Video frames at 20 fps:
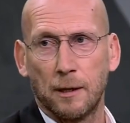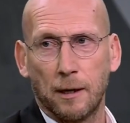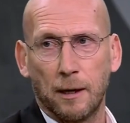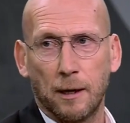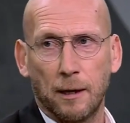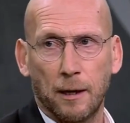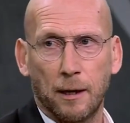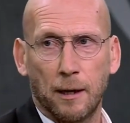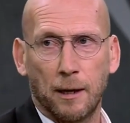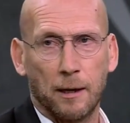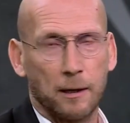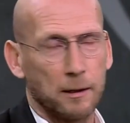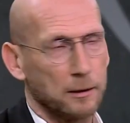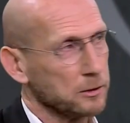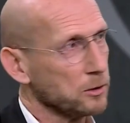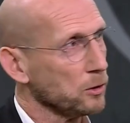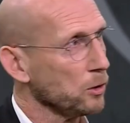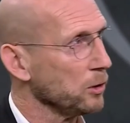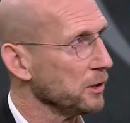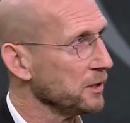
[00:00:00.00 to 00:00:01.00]

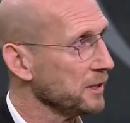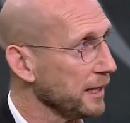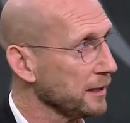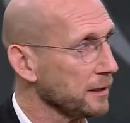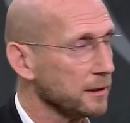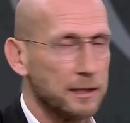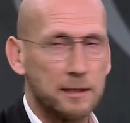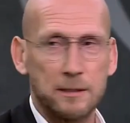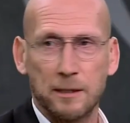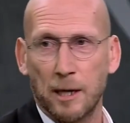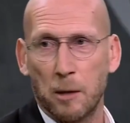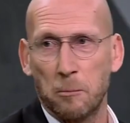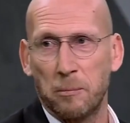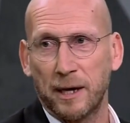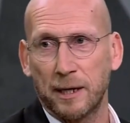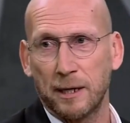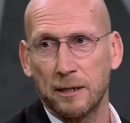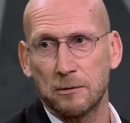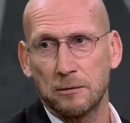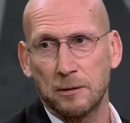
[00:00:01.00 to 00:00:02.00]
a goal, and then you need to get
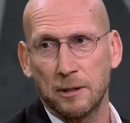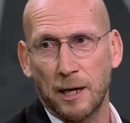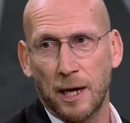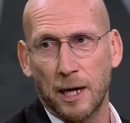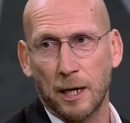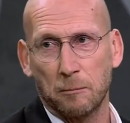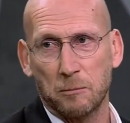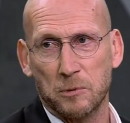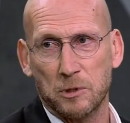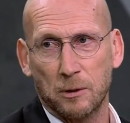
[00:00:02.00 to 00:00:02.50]
back into the game.